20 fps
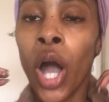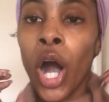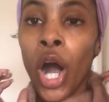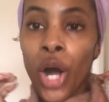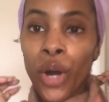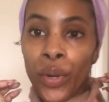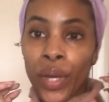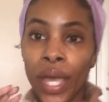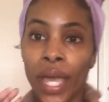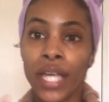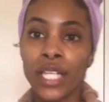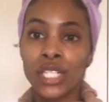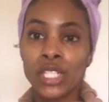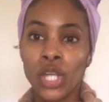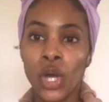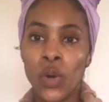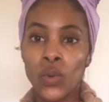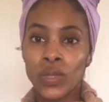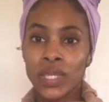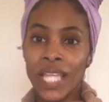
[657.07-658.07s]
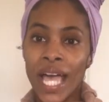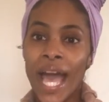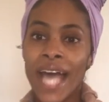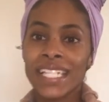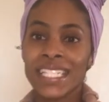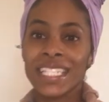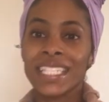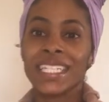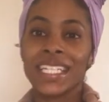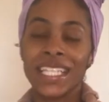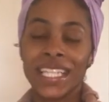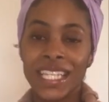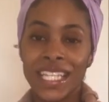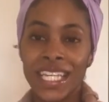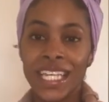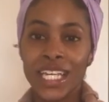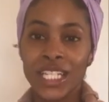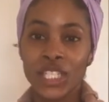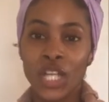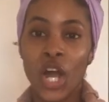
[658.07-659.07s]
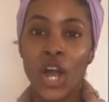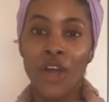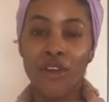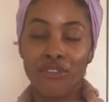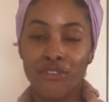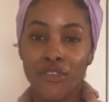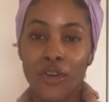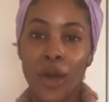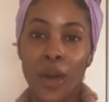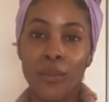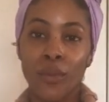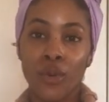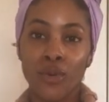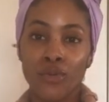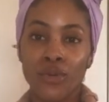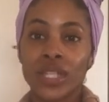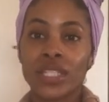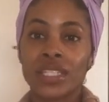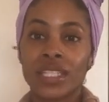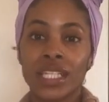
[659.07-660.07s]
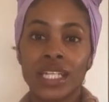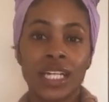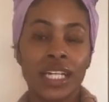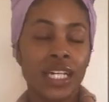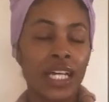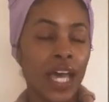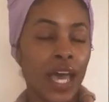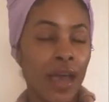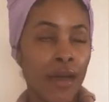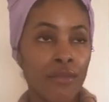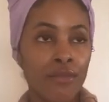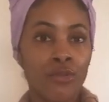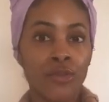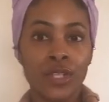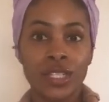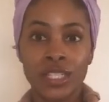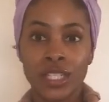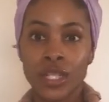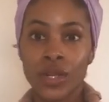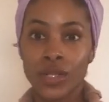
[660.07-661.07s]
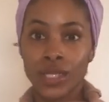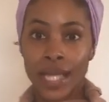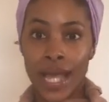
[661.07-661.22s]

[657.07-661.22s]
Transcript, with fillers: Okay, so lastly, these are from Aritzia. Every single